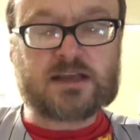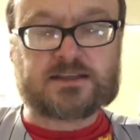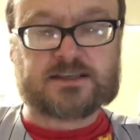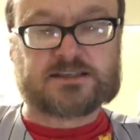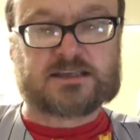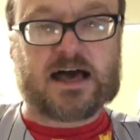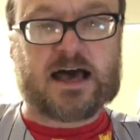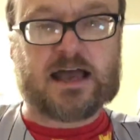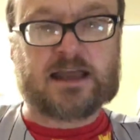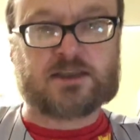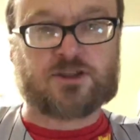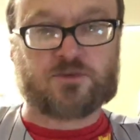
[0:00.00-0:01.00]

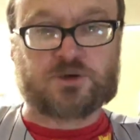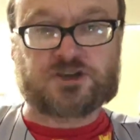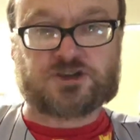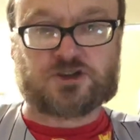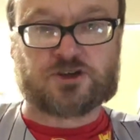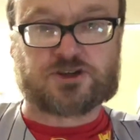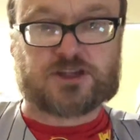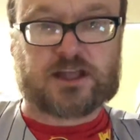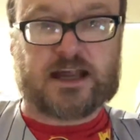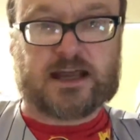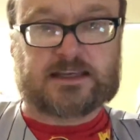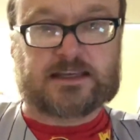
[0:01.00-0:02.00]
designed, the research
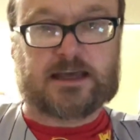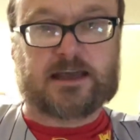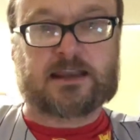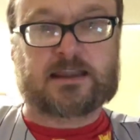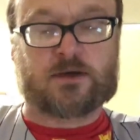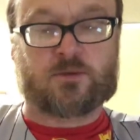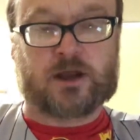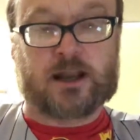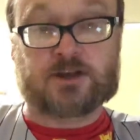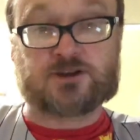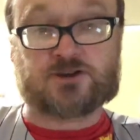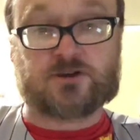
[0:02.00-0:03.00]
that I did that went
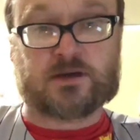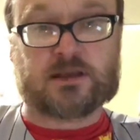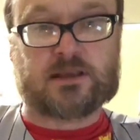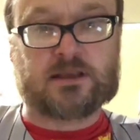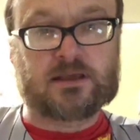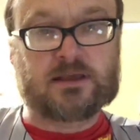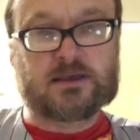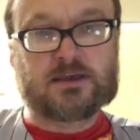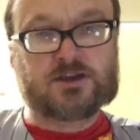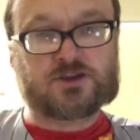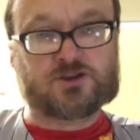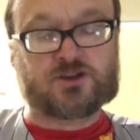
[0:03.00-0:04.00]
into it,
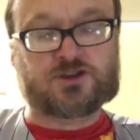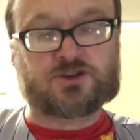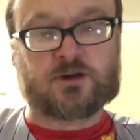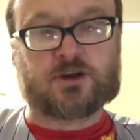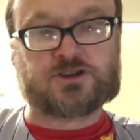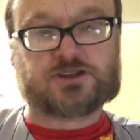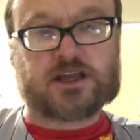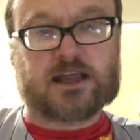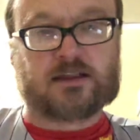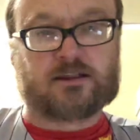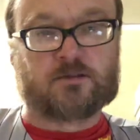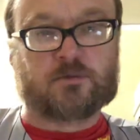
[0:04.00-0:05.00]
so that you
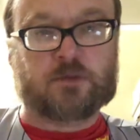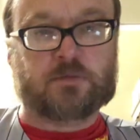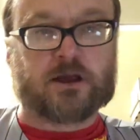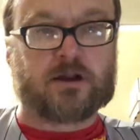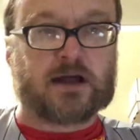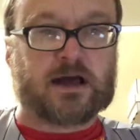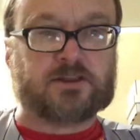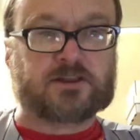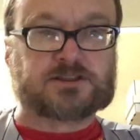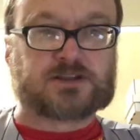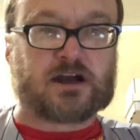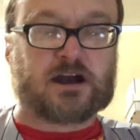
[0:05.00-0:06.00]
understand a little bit better how
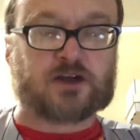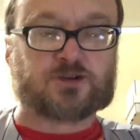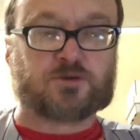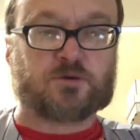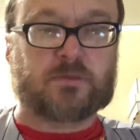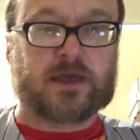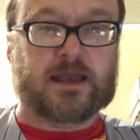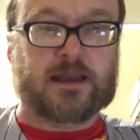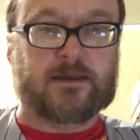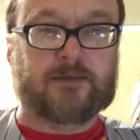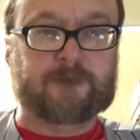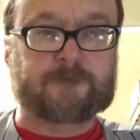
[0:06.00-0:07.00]
these cards were
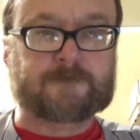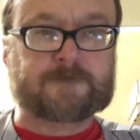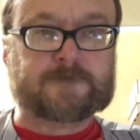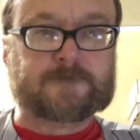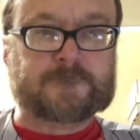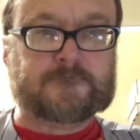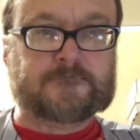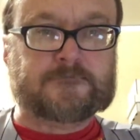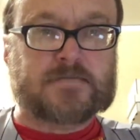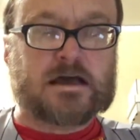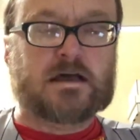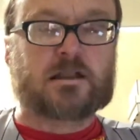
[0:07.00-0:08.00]
made.
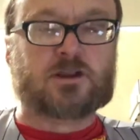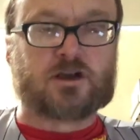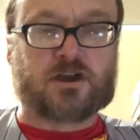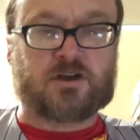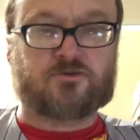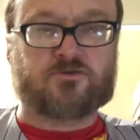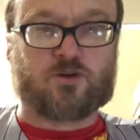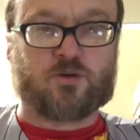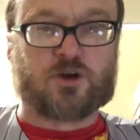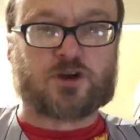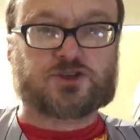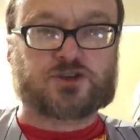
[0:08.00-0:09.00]
Looking
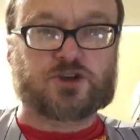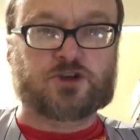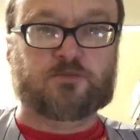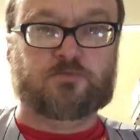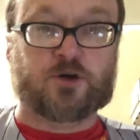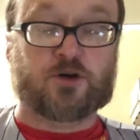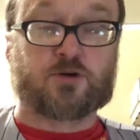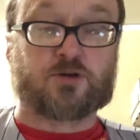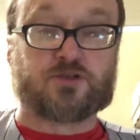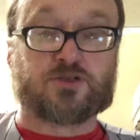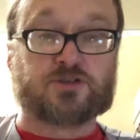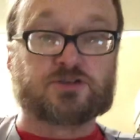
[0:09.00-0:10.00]
forward to
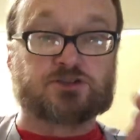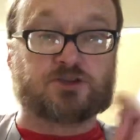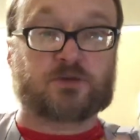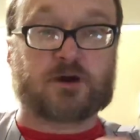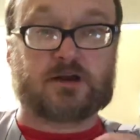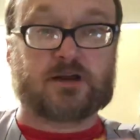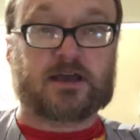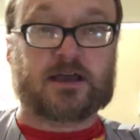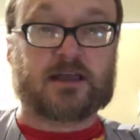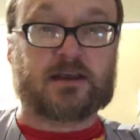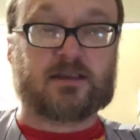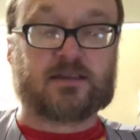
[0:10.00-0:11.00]
both tomorrow
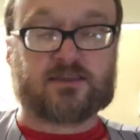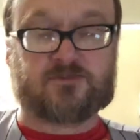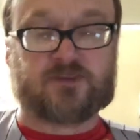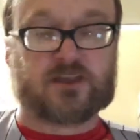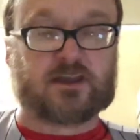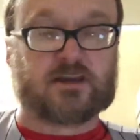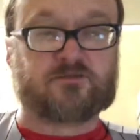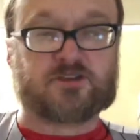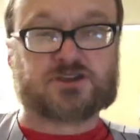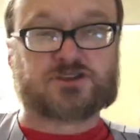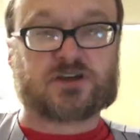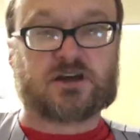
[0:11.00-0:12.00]
night, the
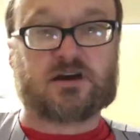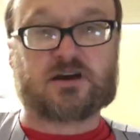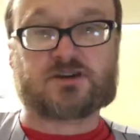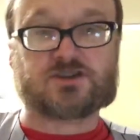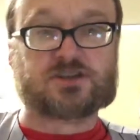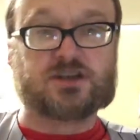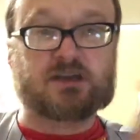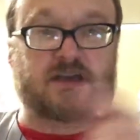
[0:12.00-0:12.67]
Philadelphia Stars,